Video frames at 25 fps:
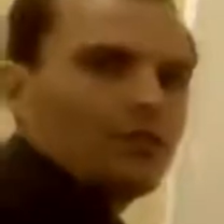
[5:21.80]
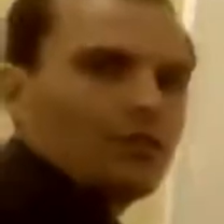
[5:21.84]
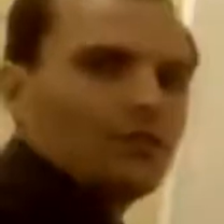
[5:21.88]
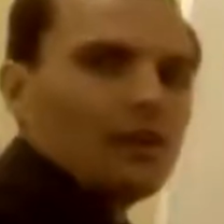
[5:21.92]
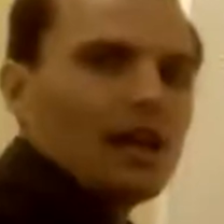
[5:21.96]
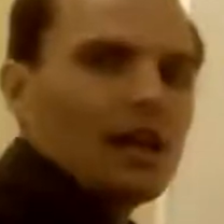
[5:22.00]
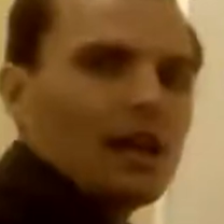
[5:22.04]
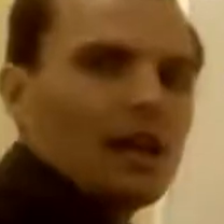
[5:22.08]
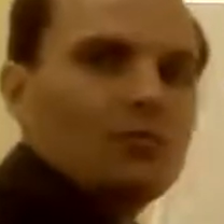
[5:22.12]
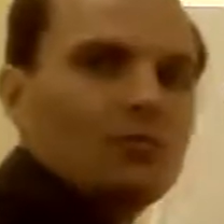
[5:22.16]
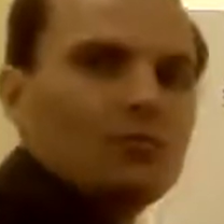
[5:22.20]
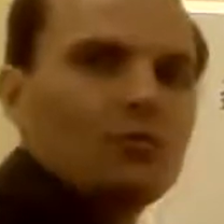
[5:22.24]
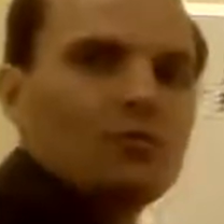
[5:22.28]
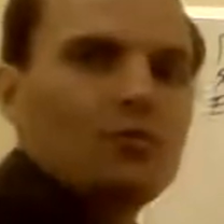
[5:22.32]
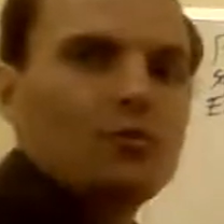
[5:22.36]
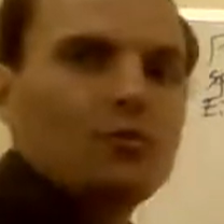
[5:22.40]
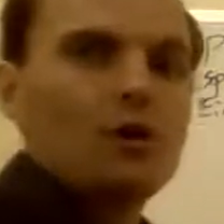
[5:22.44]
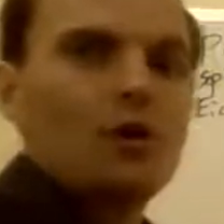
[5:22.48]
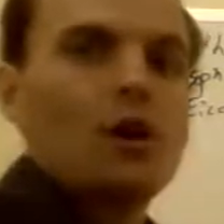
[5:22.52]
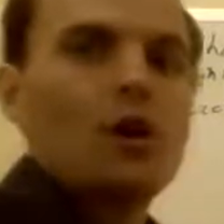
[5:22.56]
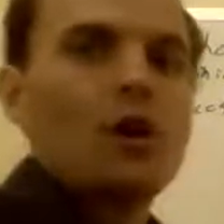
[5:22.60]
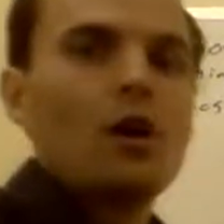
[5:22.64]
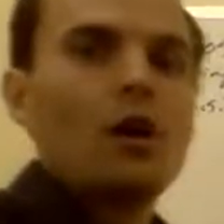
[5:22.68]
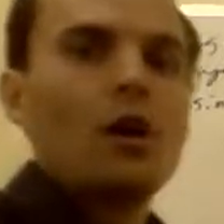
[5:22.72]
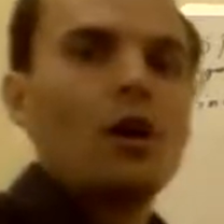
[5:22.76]
the same
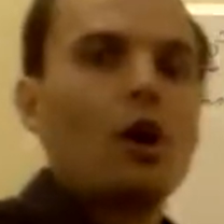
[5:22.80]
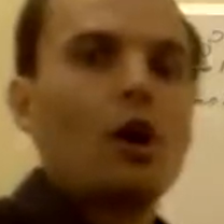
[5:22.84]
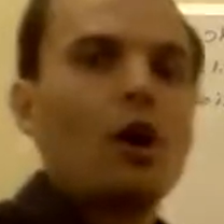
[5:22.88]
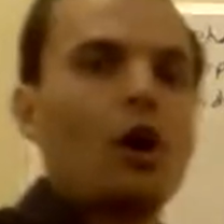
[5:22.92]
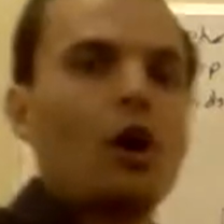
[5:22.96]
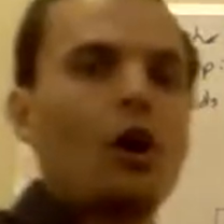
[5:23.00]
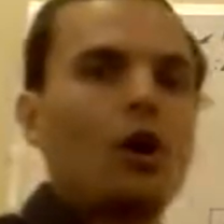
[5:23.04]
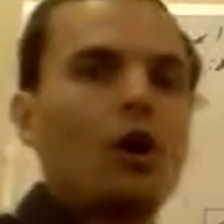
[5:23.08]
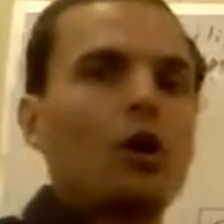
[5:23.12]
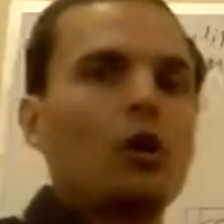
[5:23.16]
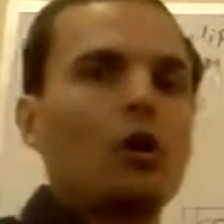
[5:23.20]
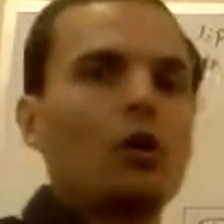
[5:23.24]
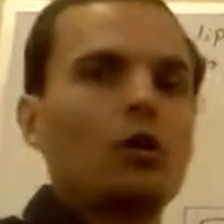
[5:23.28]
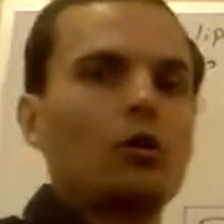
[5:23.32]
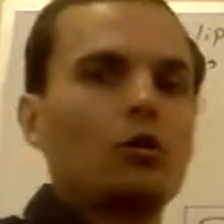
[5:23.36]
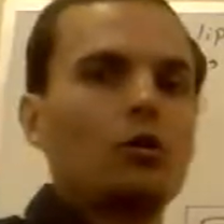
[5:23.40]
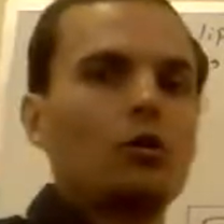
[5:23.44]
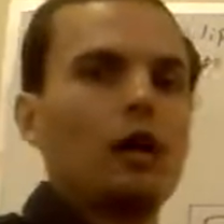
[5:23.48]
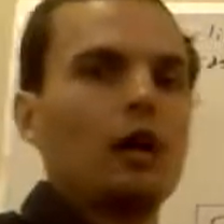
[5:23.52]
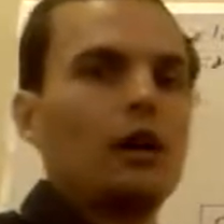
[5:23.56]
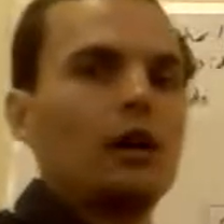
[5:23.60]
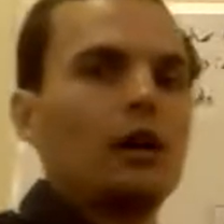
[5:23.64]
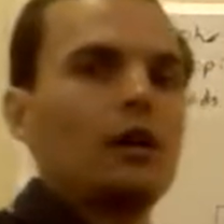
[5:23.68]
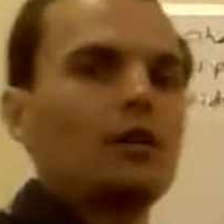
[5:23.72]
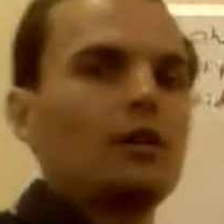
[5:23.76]
for
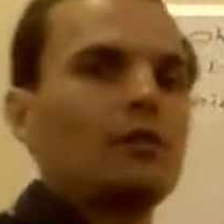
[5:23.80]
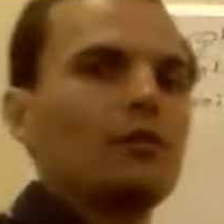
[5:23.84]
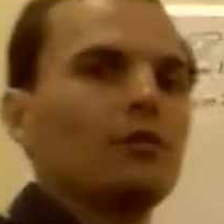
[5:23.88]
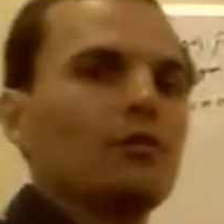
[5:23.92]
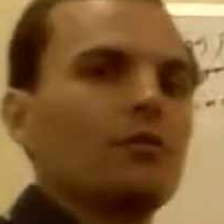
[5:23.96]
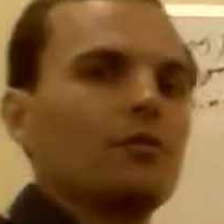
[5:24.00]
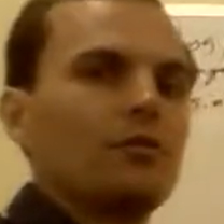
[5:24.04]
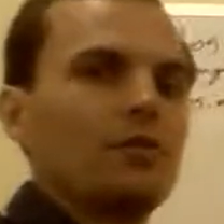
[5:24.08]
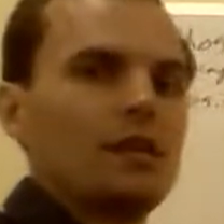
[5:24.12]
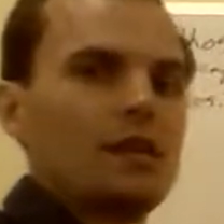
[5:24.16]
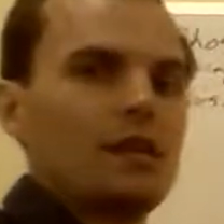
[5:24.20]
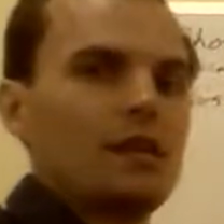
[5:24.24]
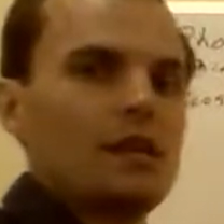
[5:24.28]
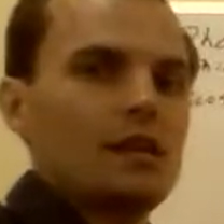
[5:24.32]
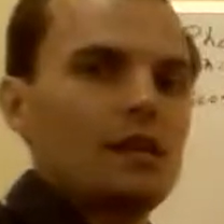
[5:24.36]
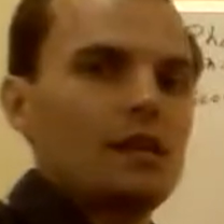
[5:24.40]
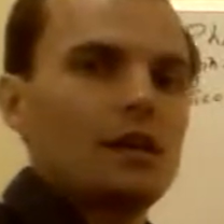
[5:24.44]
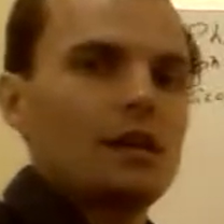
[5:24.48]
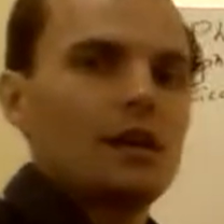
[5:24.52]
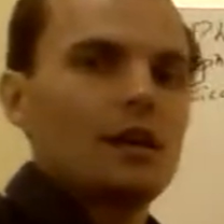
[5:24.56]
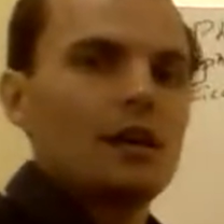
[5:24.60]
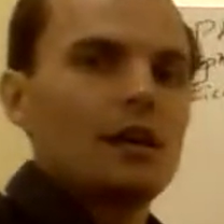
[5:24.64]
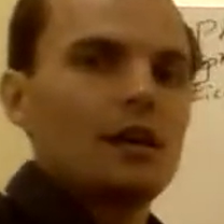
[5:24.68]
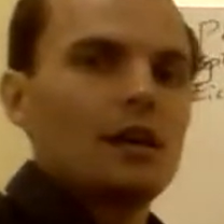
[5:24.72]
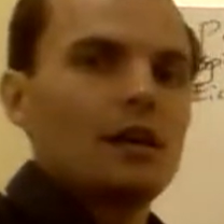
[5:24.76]
all of
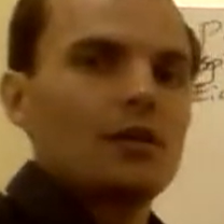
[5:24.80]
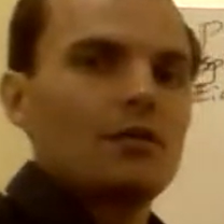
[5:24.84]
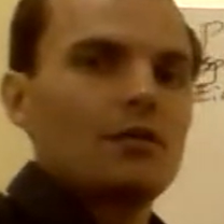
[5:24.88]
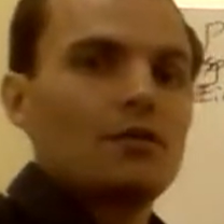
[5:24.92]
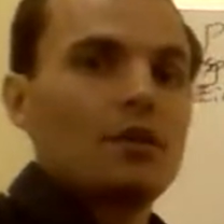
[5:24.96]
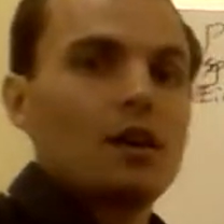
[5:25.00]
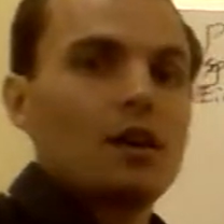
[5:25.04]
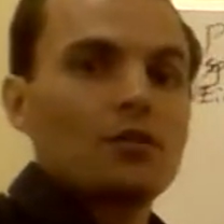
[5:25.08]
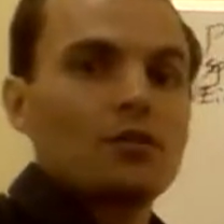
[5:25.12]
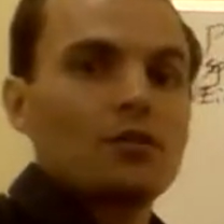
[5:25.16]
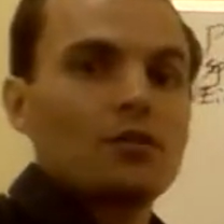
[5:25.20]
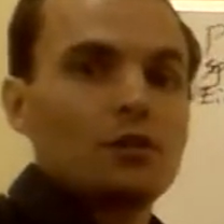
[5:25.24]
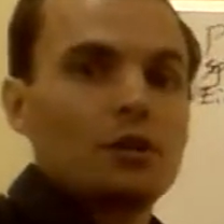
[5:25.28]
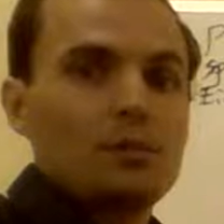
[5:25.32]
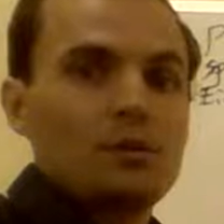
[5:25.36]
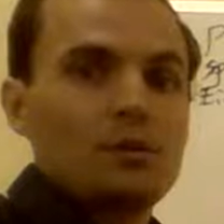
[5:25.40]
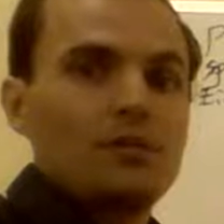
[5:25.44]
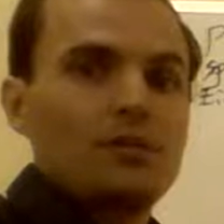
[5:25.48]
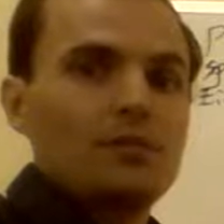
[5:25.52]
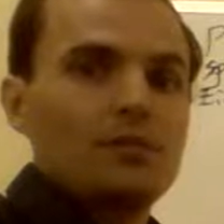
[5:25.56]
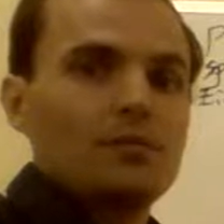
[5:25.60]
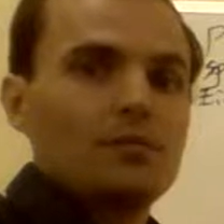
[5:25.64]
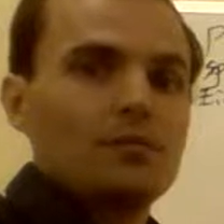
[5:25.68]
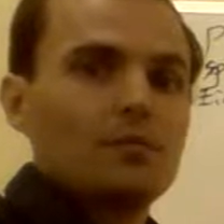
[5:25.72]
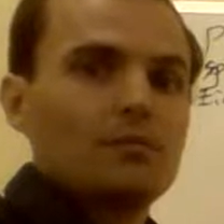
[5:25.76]
the
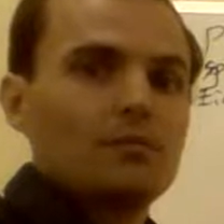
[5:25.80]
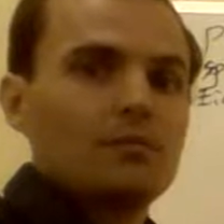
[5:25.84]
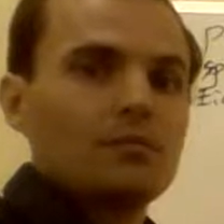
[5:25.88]
phospholipids.